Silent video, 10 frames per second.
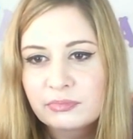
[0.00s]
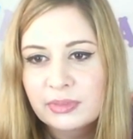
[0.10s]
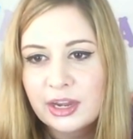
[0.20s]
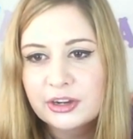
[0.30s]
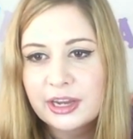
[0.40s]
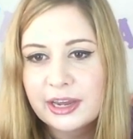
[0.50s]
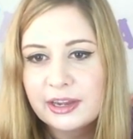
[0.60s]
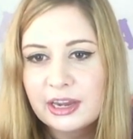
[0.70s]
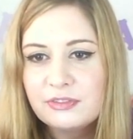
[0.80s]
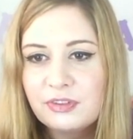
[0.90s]
Okay,
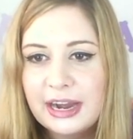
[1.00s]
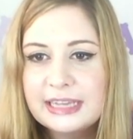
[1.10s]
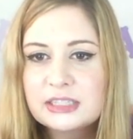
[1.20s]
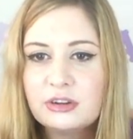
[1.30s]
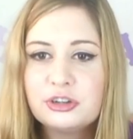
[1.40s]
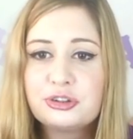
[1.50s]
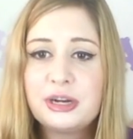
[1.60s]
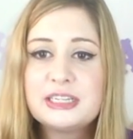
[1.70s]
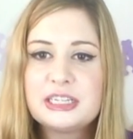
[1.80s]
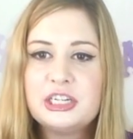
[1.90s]
advice on
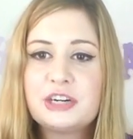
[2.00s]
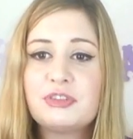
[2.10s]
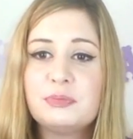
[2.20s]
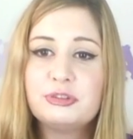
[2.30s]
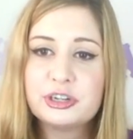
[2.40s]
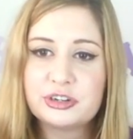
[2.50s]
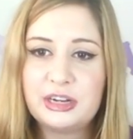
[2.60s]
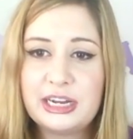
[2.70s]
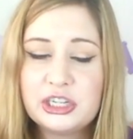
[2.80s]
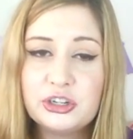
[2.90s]
transitioning from traditional
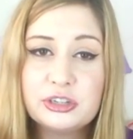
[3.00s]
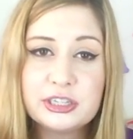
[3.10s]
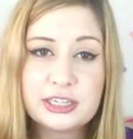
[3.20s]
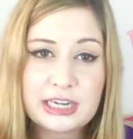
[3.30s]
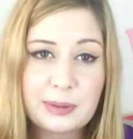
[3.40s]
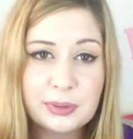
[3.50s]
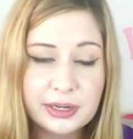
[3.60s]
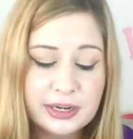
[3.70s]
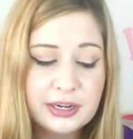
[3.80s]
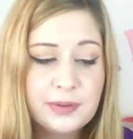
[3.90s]
art to using a tablet.
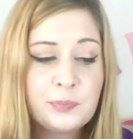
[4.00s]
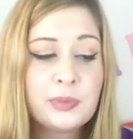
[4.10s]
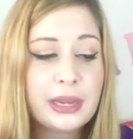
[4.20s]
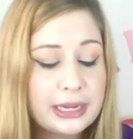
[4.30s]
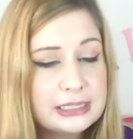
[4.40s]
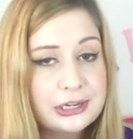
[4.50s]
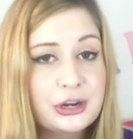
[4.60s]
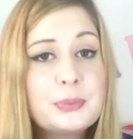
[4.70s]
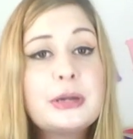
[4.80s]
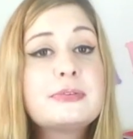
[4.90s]
It's going
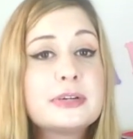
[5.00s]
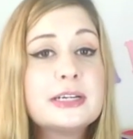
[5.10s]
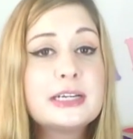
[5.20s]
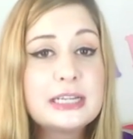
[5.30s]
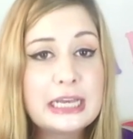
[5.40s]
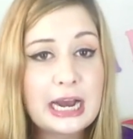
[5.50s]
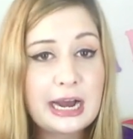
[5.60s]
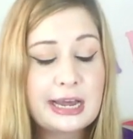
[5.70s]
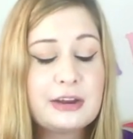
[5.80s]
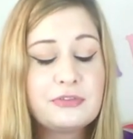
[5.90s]
to be really
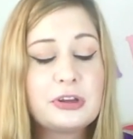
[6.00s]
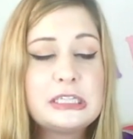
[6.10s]
hard at first.